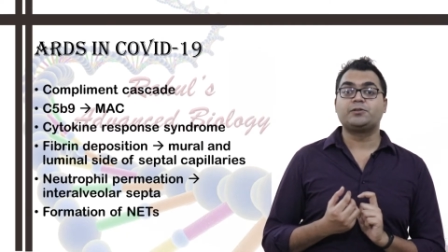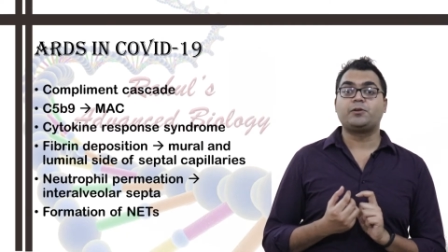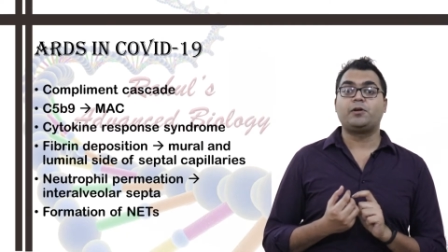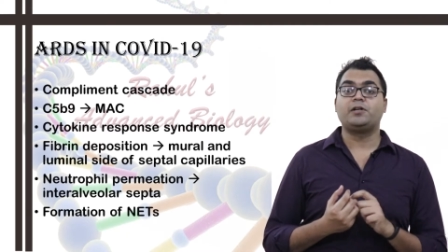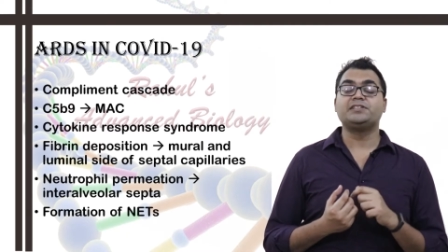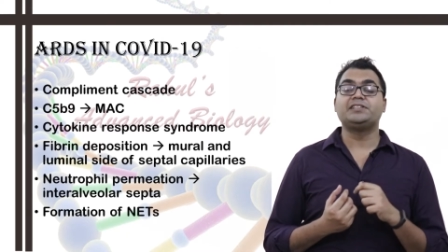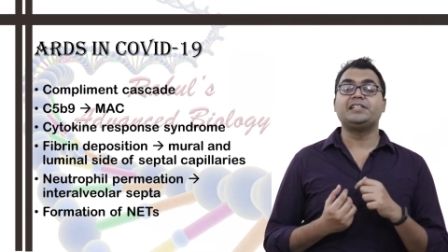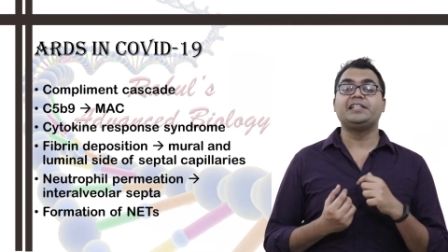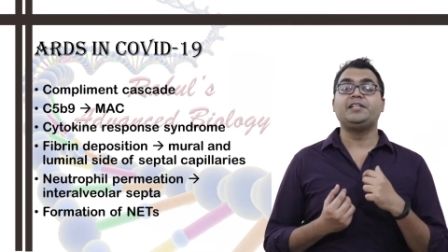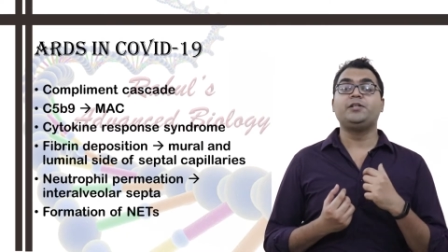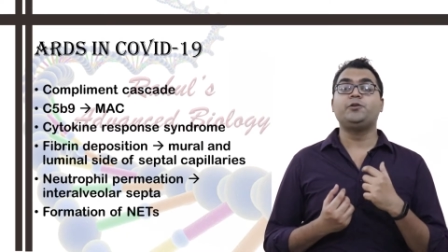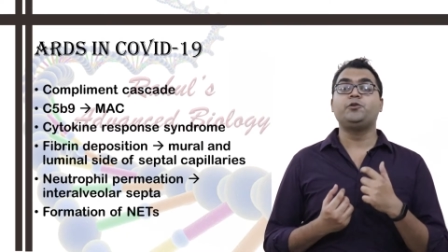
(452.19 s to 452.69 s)

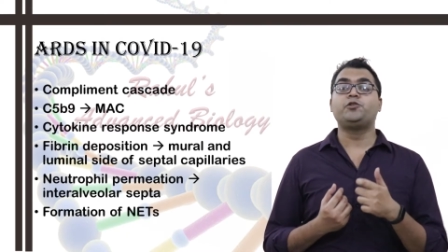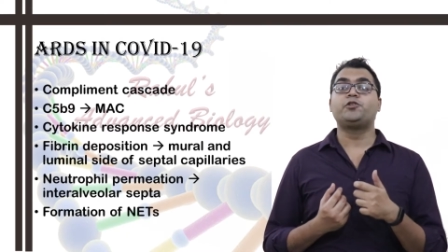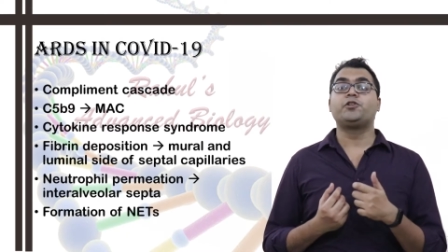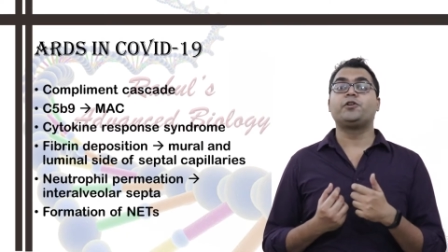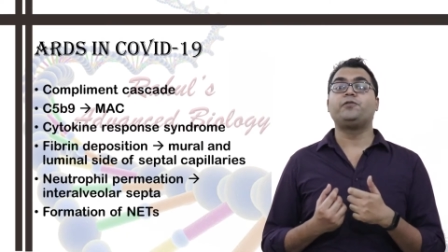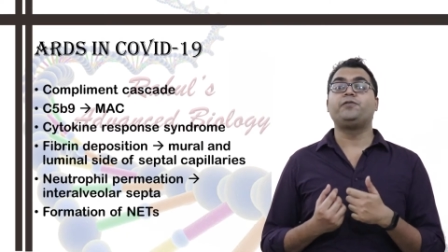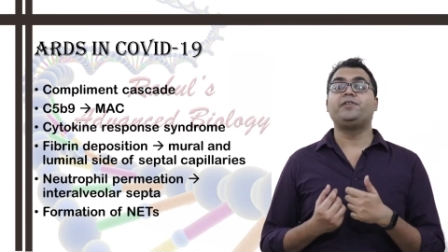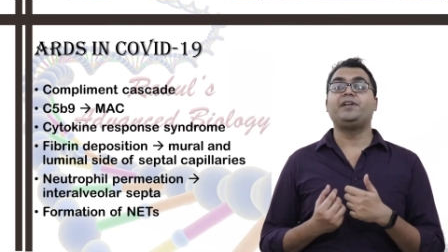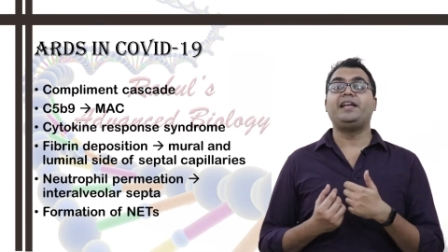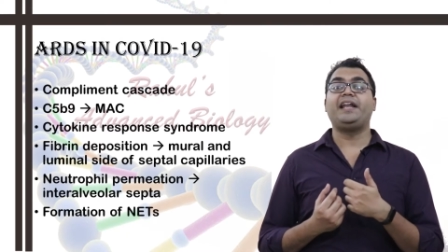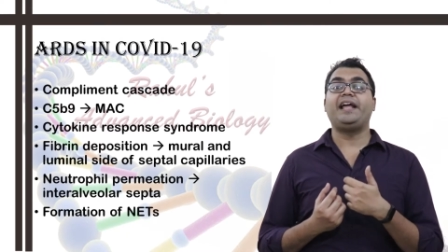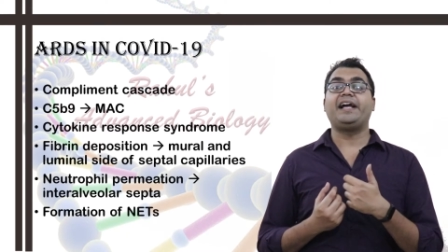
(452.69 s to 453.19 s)
causing
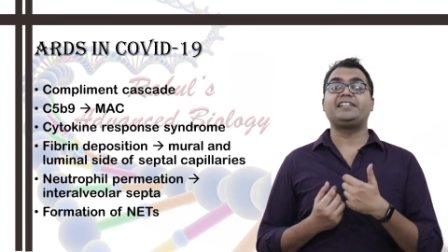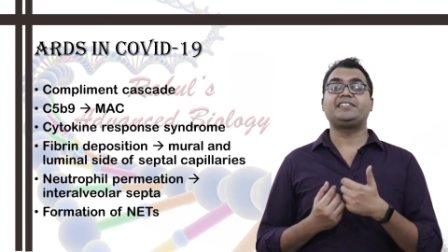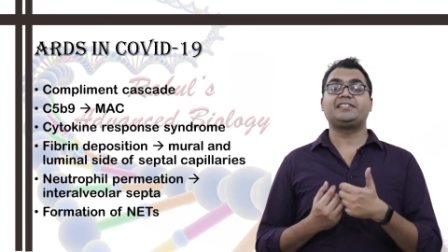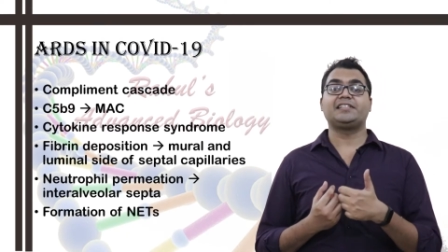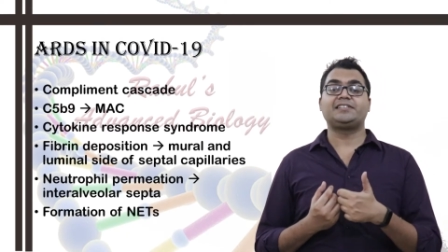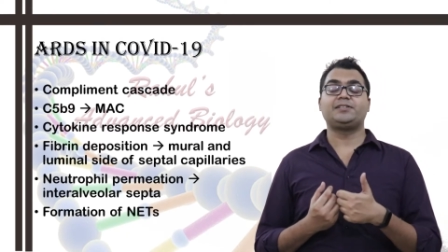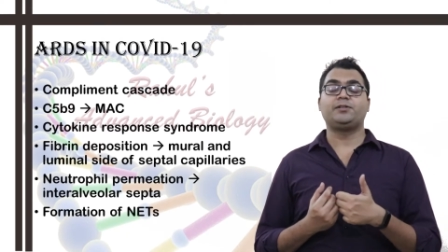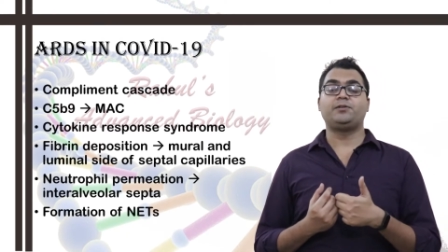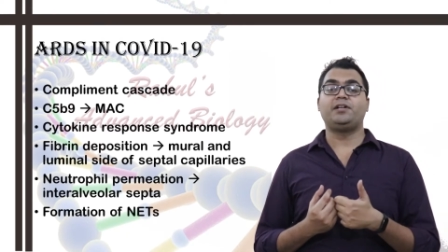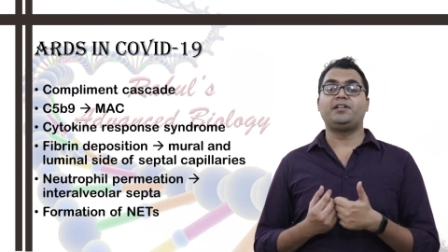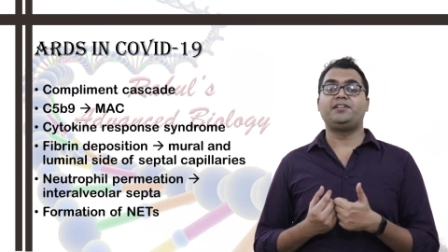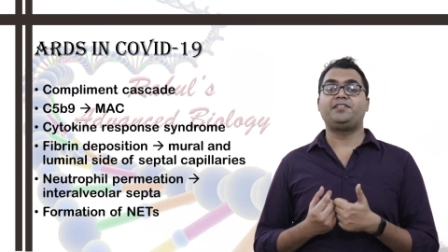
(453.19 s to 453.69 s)
neutrophil
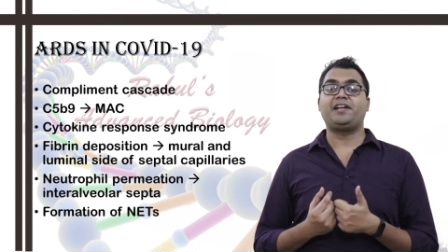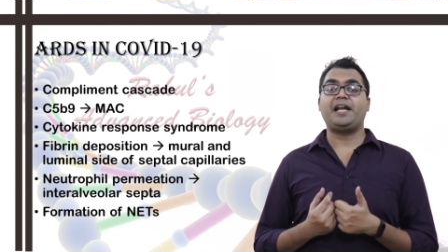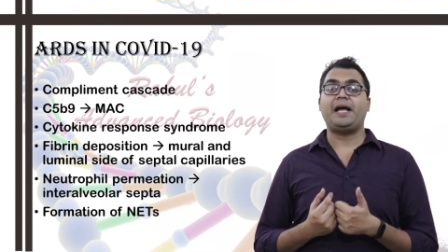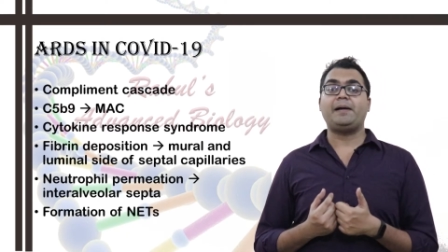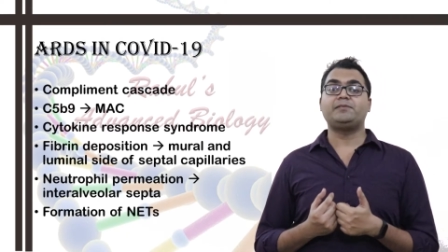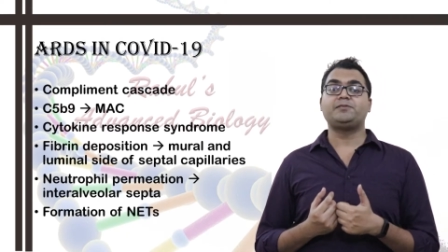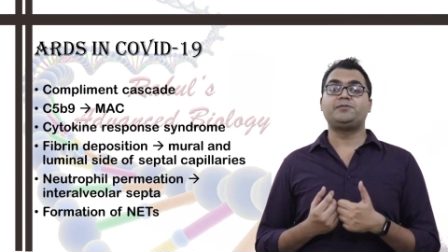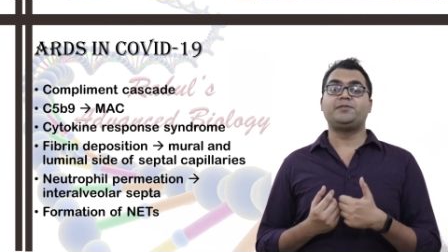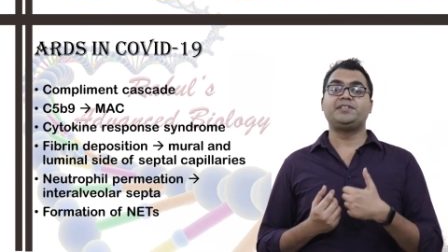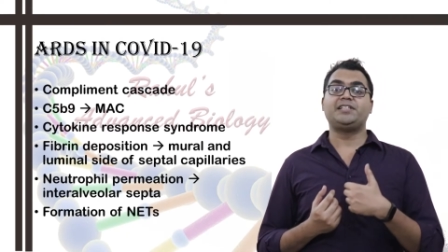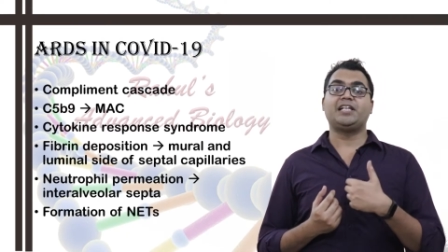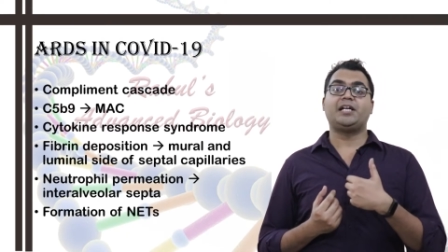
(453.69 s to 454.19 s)
extracellular
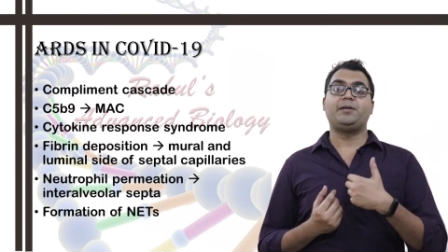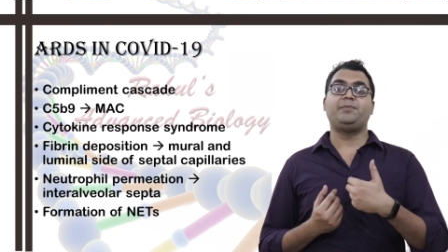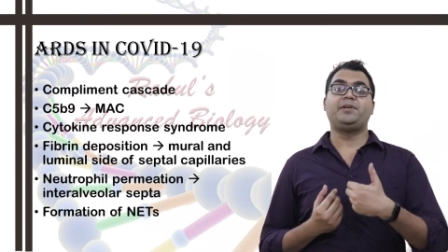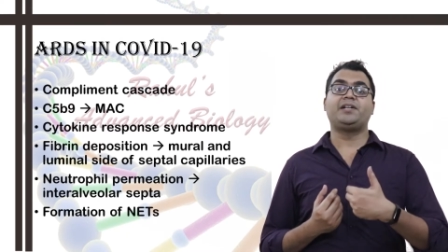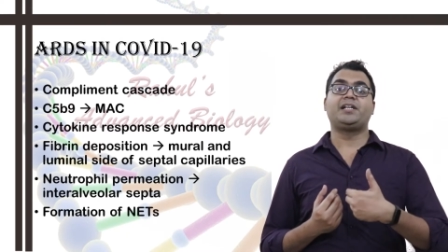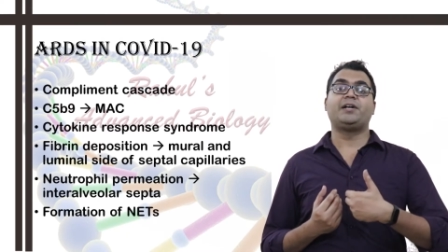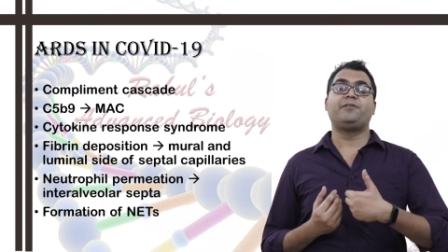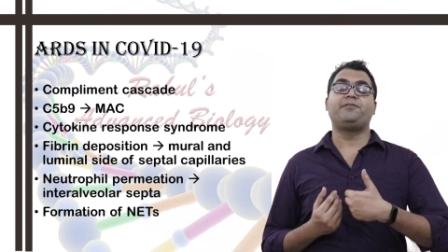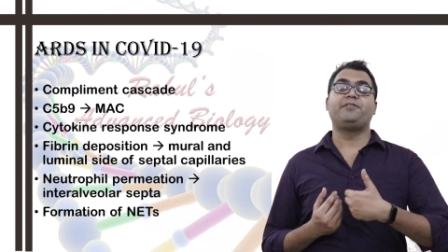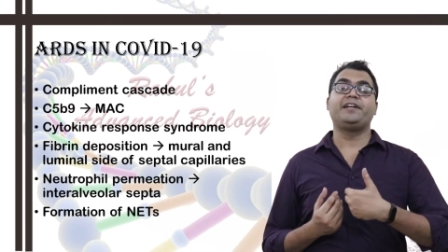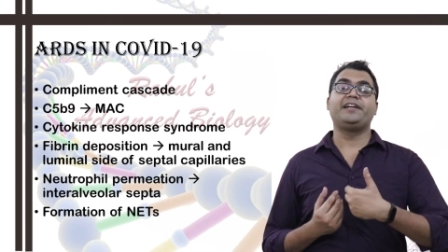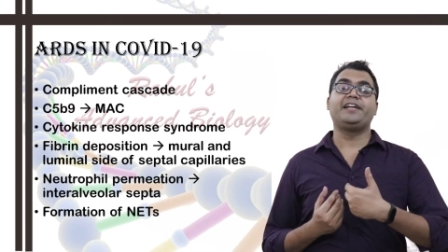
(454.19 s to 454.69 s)
traps, which I will be
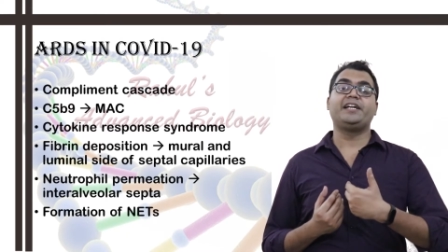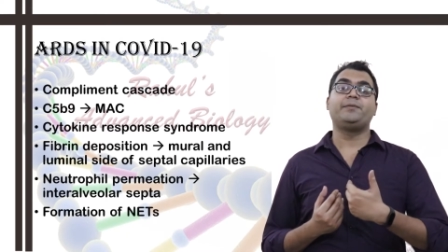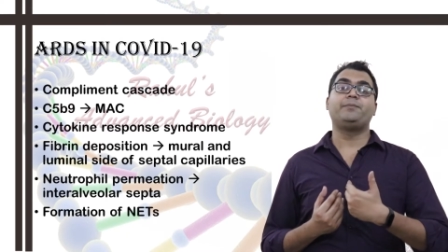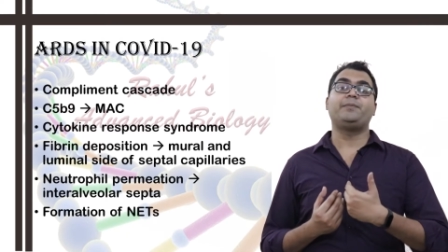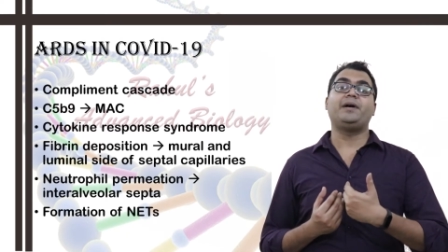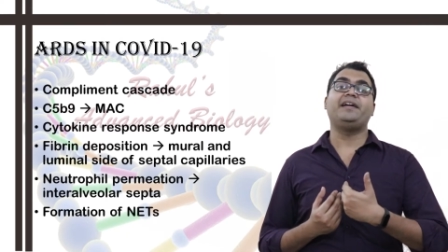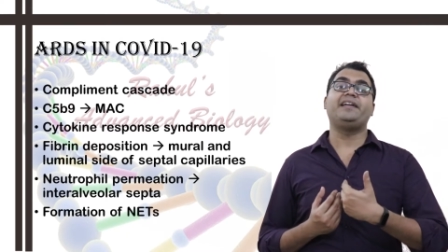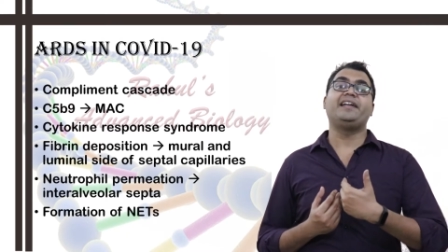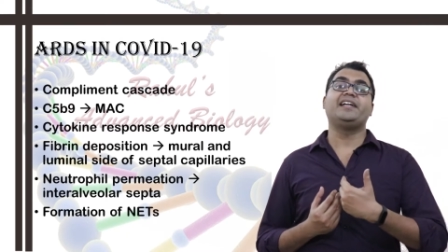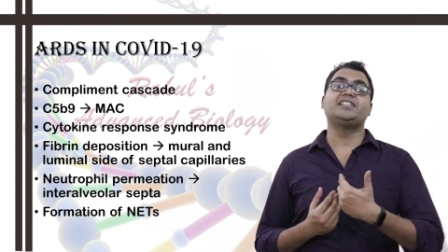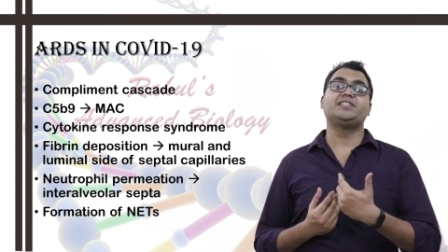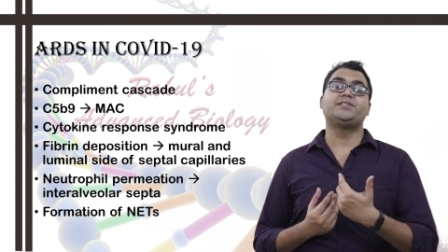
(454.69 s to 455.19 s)
covering in
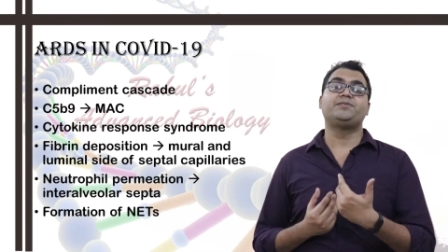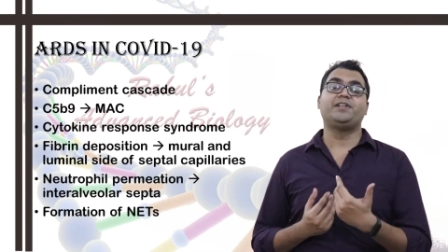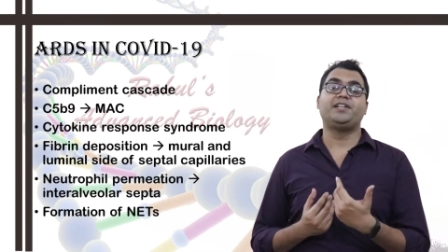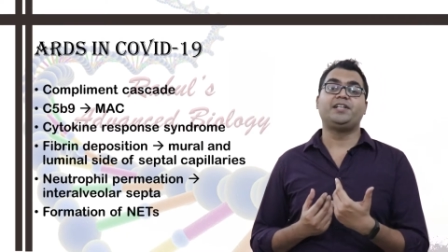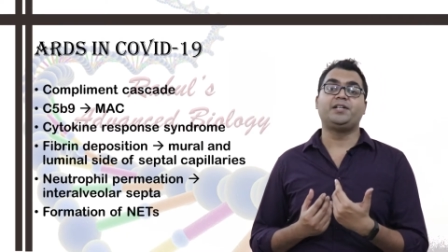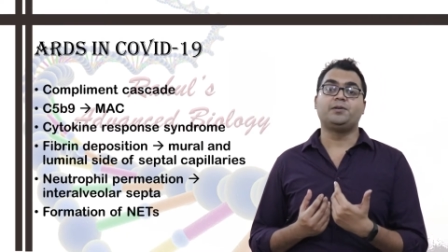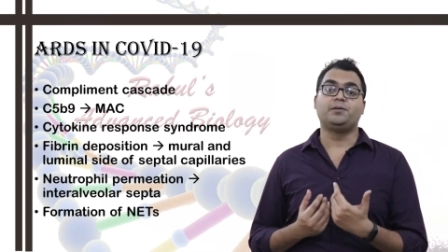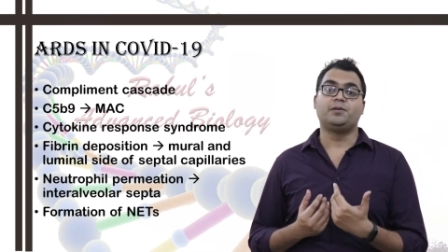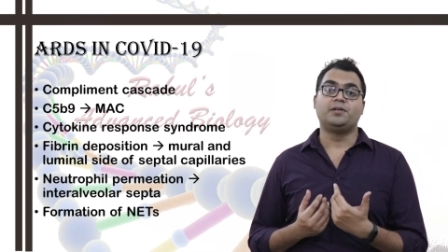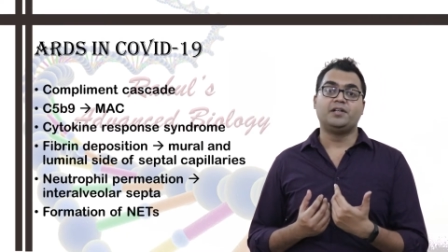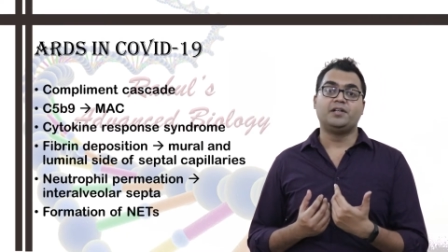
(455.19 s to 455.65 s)
my next video,